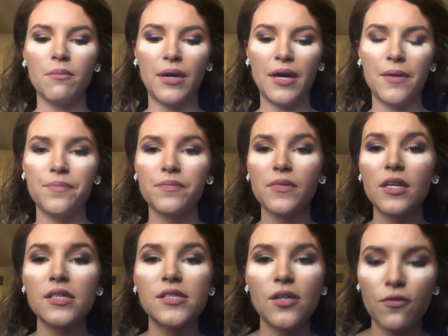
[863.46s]
But
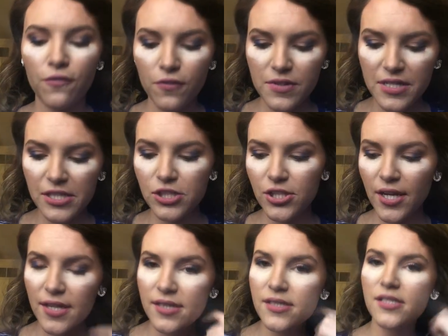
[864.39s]
so for these
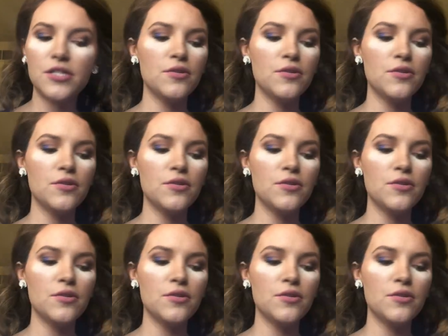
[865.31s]
shades,